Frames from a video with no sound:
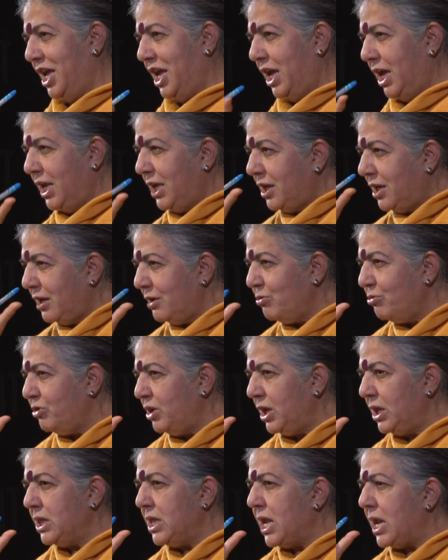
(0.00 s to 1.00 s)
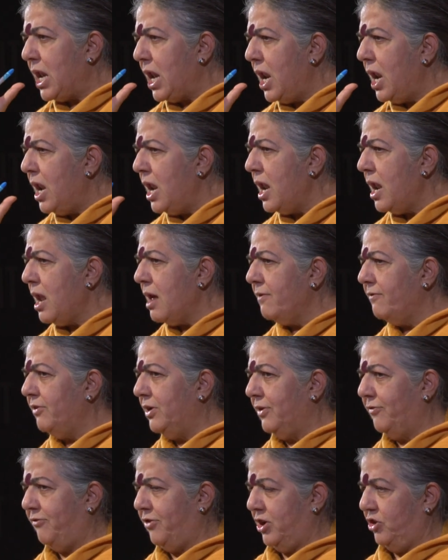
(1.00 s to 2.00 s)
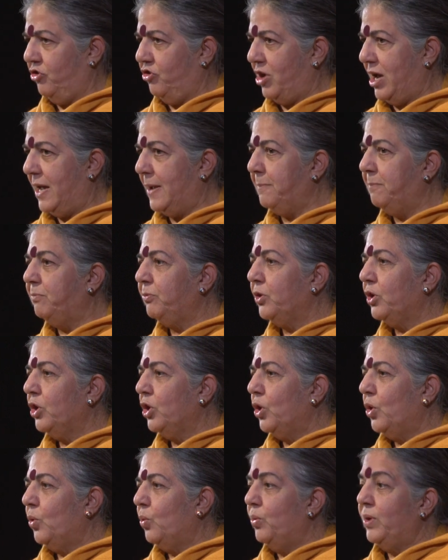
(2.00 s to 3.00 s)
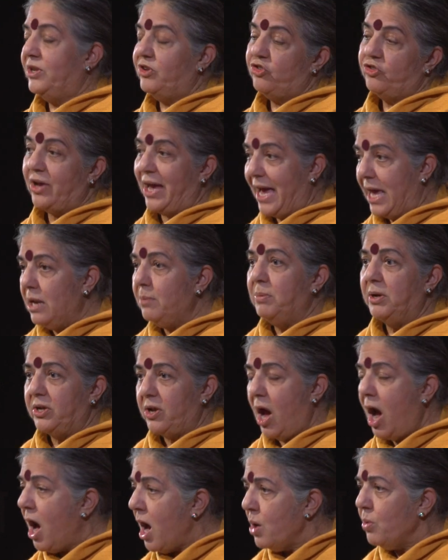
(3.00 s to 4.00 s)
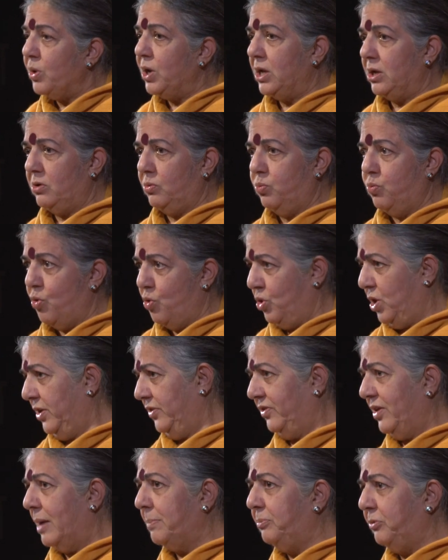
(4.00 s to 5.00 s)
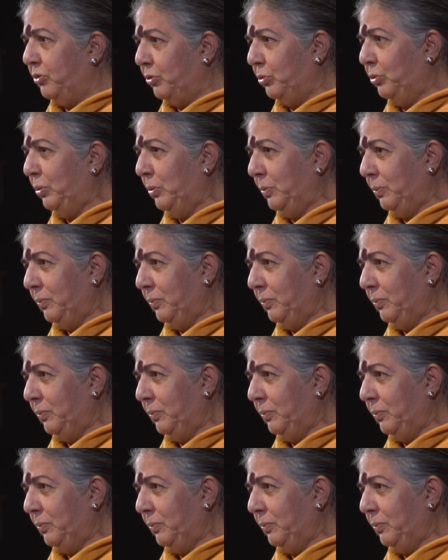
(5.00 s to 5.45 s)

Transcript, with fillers: including that lovely fungi, which Sir Albert Howard woke us up to,